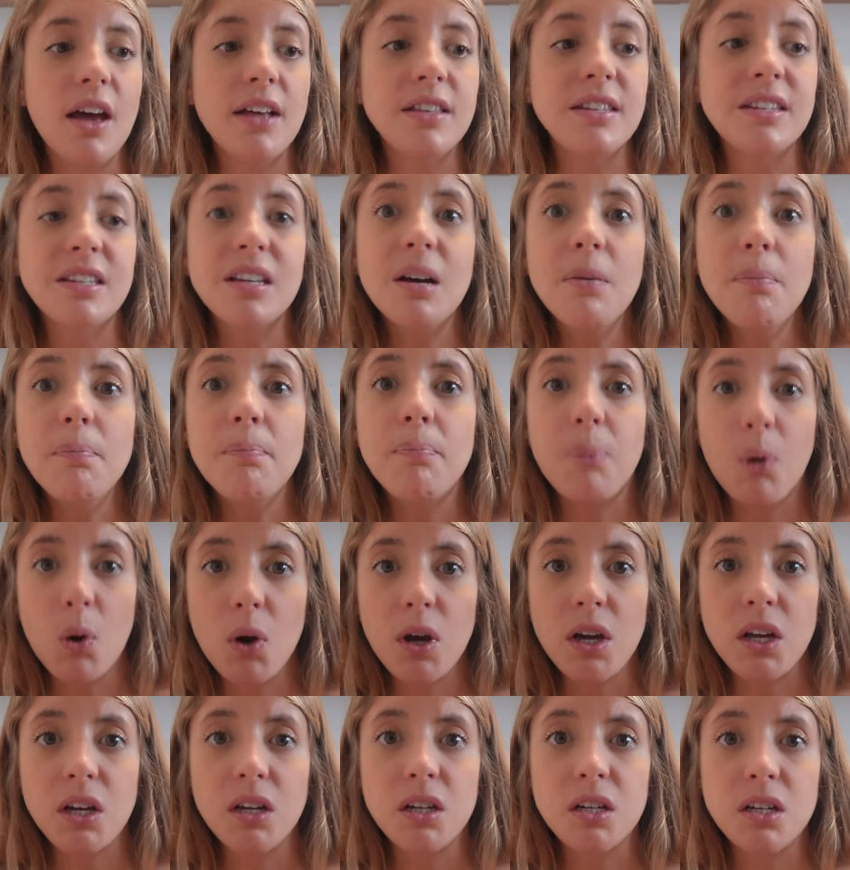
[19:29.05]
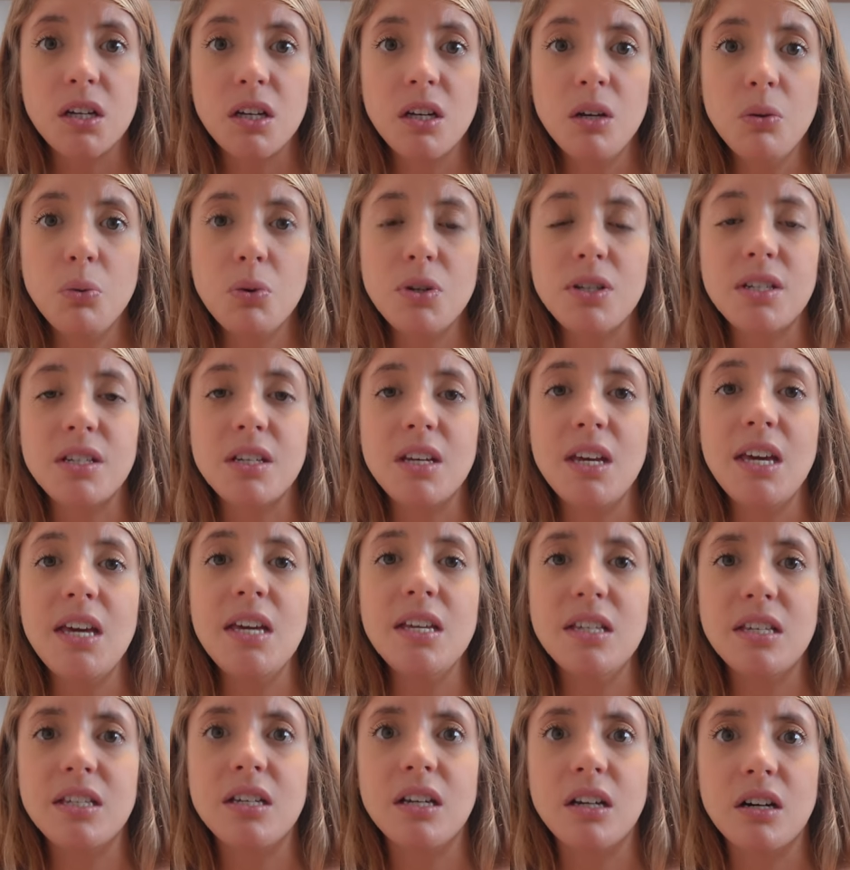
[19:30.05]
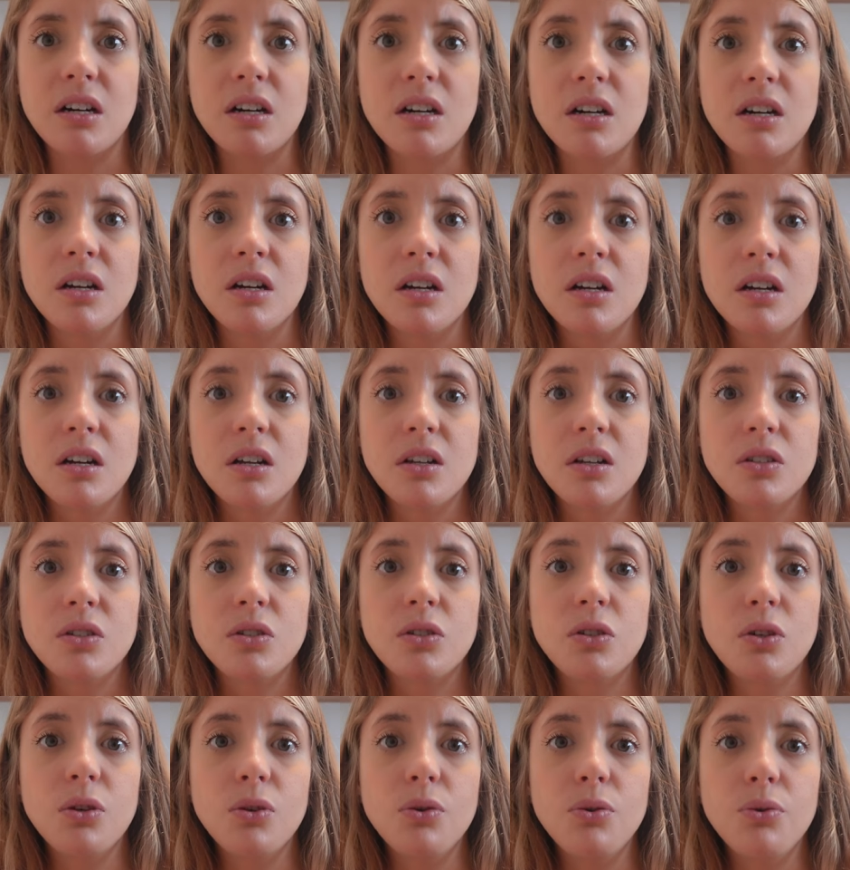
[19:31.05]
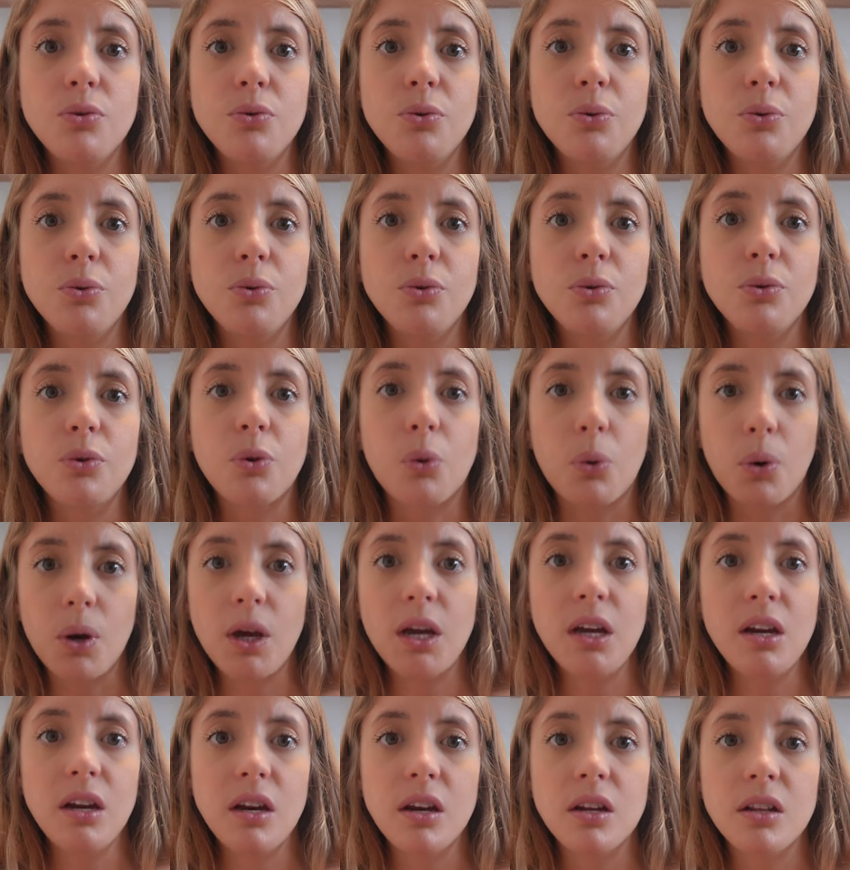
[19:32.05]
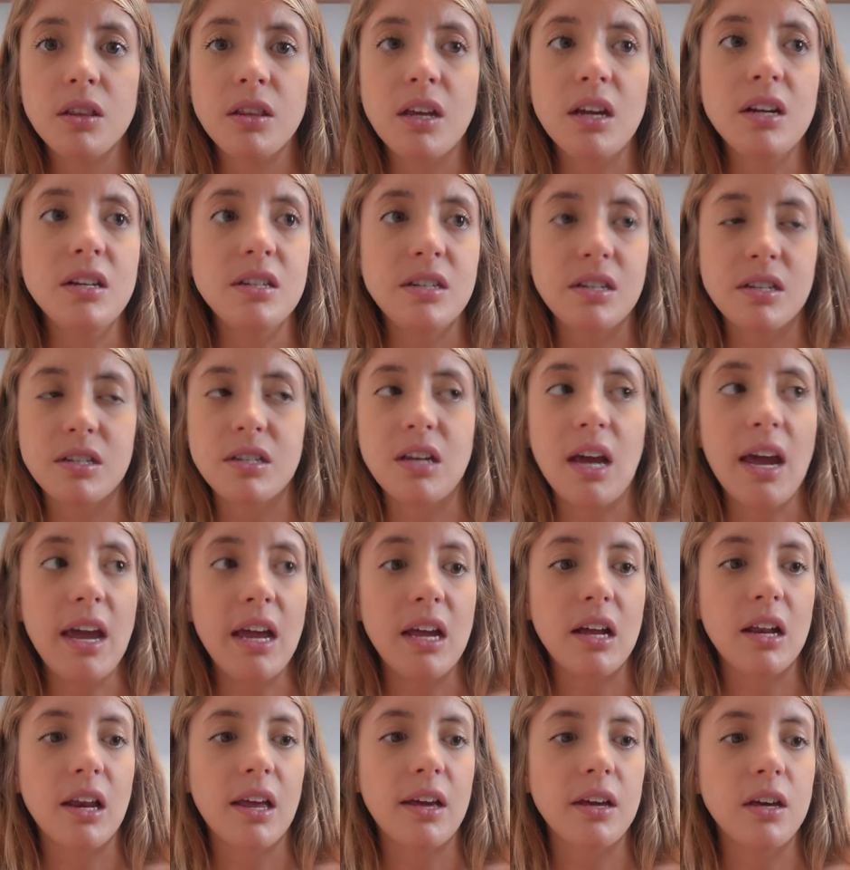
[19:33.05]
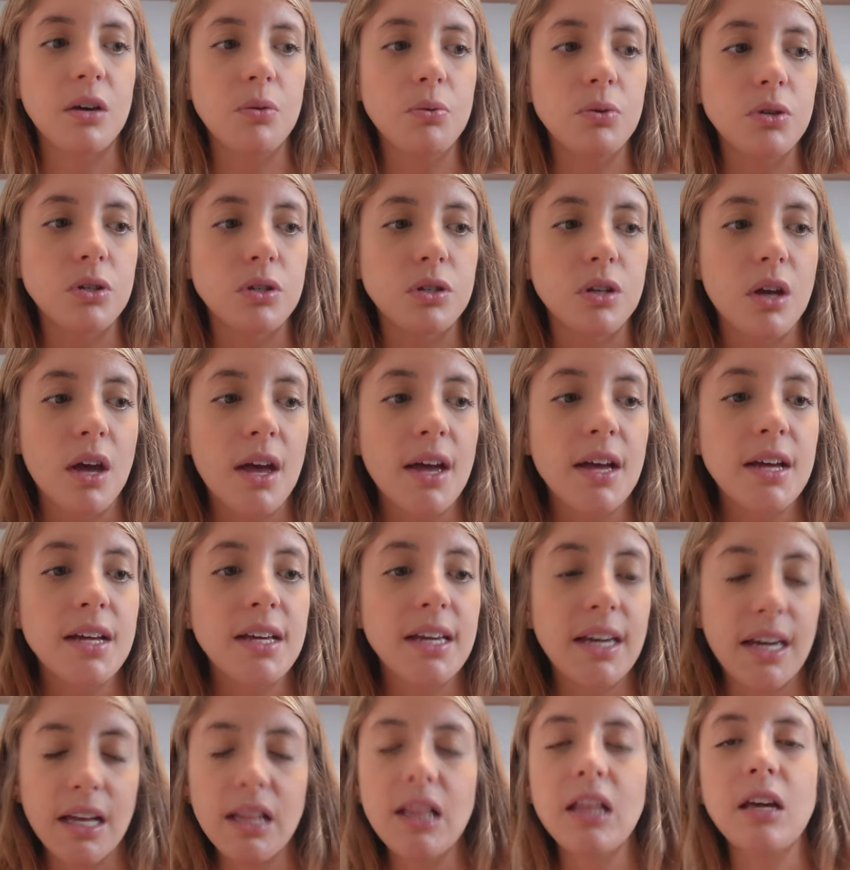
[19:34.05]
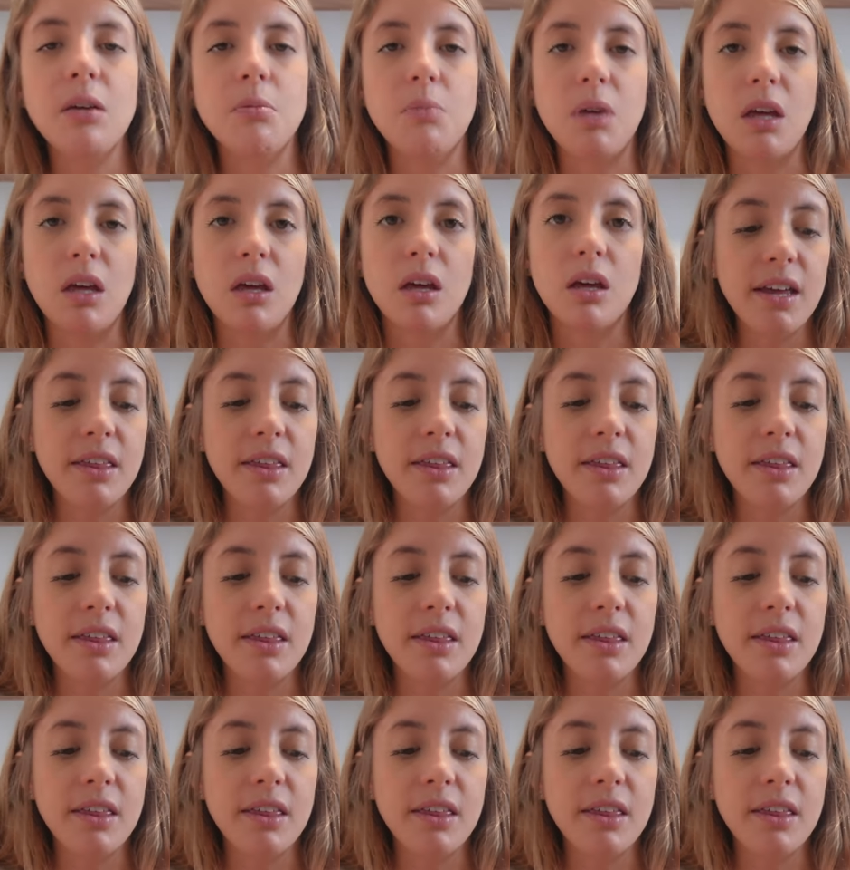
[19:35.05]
At some point, it was easier to quit than staying. Like, it was killing me.